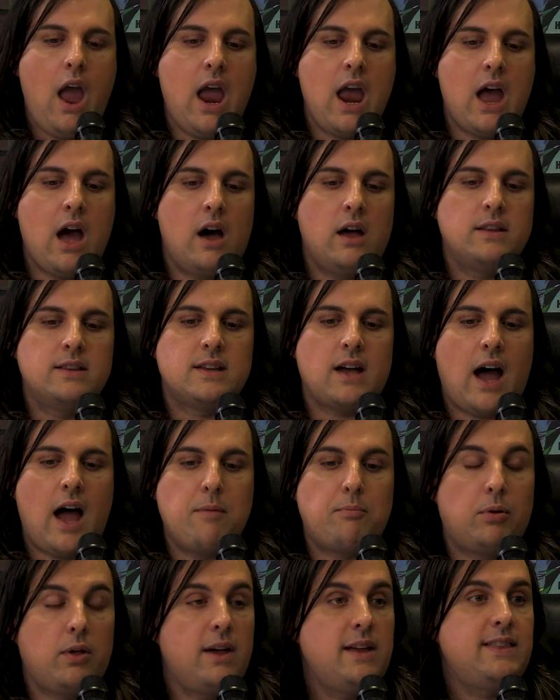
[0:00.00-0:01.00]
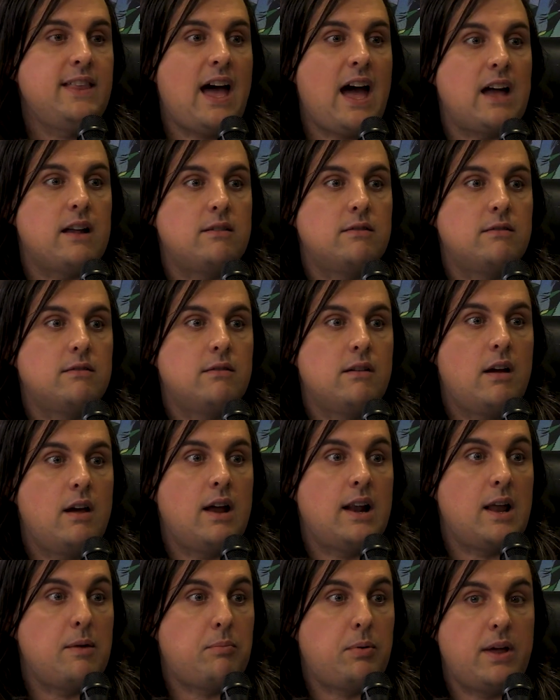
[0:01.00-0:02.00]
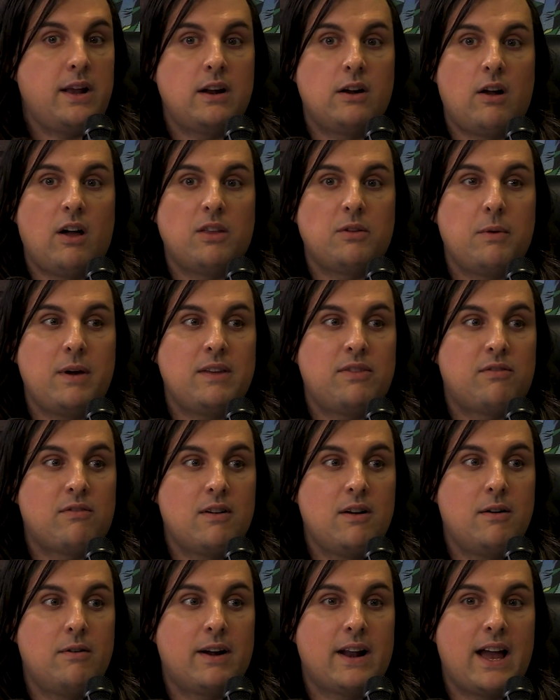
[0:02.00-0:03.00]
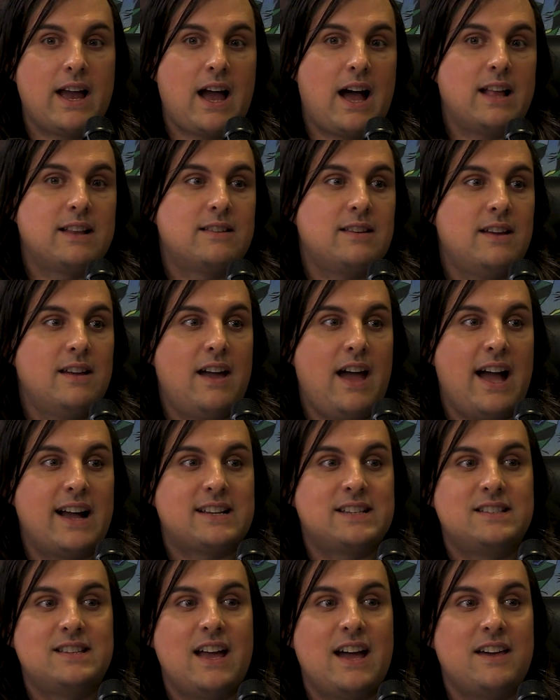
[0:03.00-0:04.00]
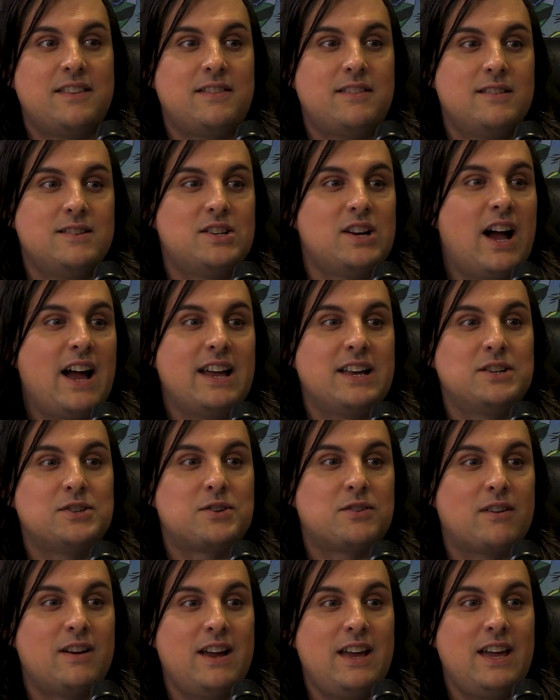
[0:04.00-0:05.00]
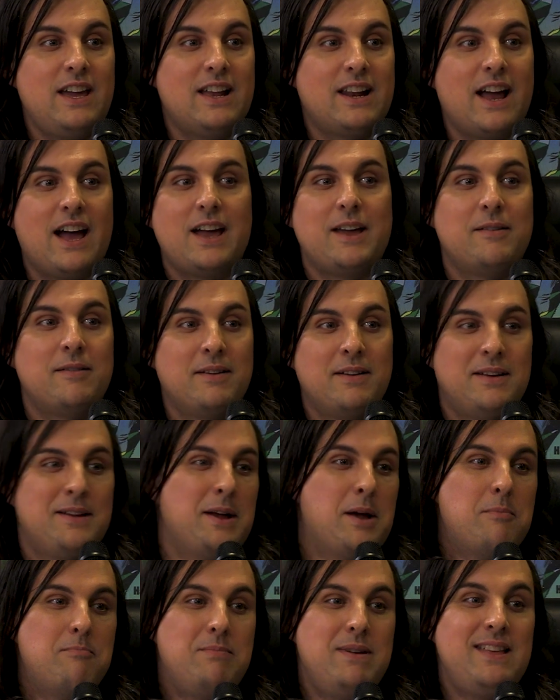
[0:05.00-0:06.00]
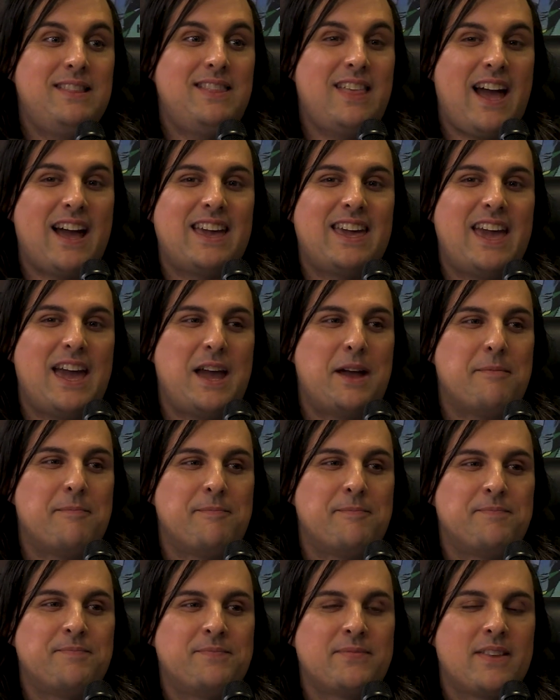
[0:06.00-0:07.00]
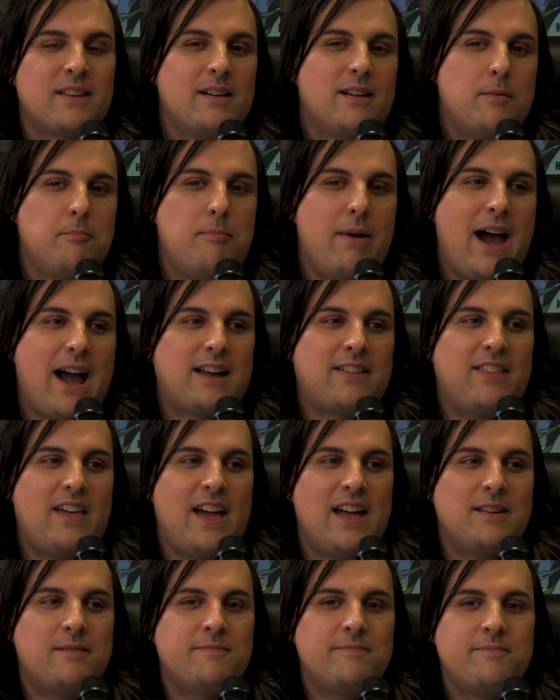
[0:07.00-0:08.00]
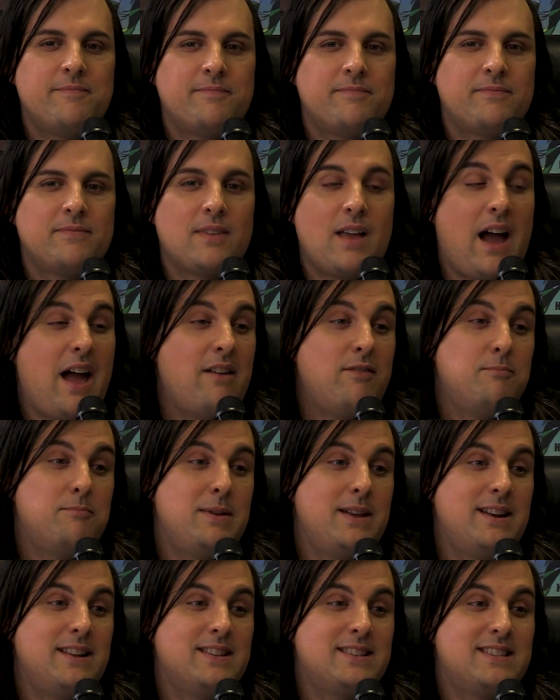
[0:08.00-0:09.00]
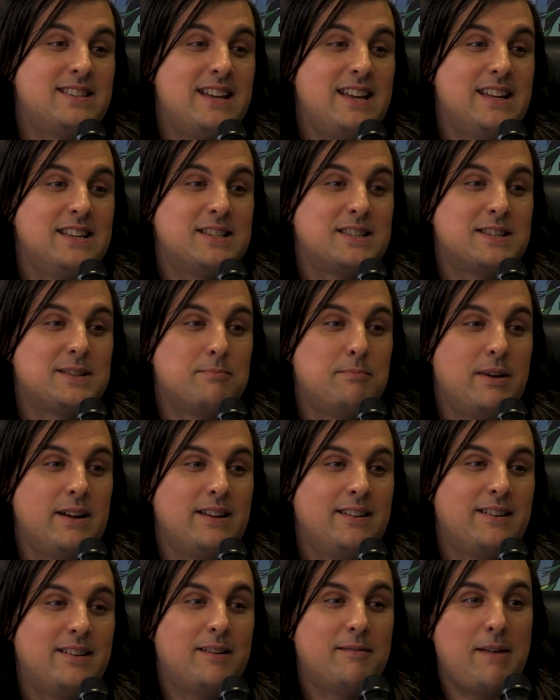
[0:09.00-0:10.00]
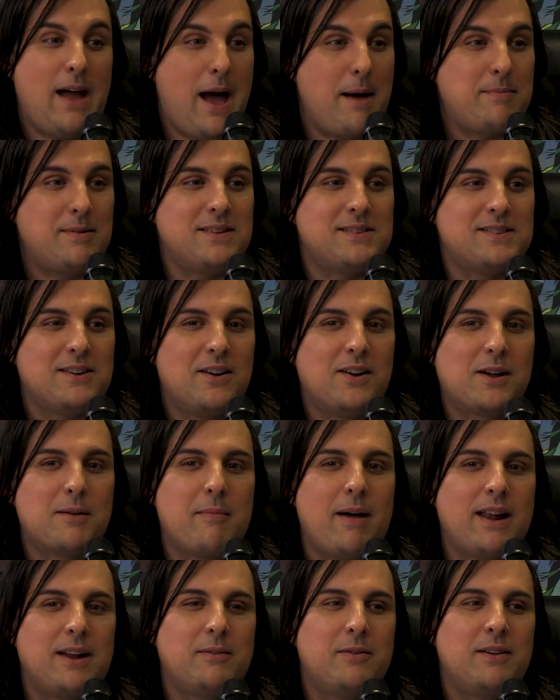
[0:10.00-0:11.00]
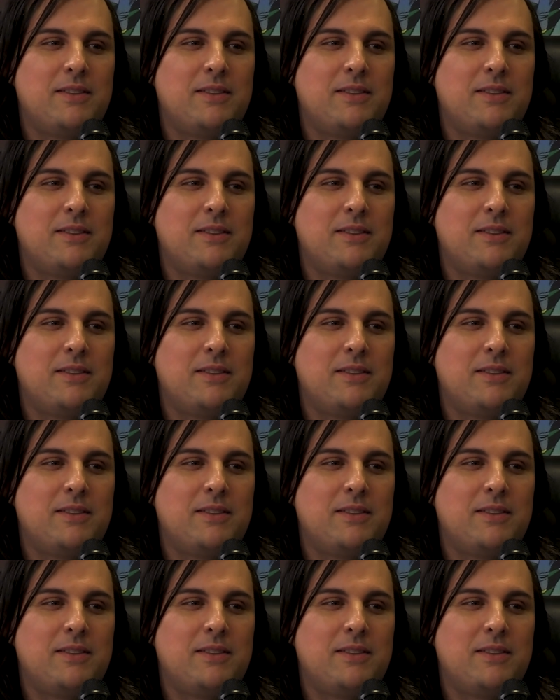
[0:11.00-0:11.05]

And I played that, and I played it all the way through, and I got to X-Death, the giant tree, and I beat that game back then. Mm-hmm. I haven't beaten it since, but happy to talk about it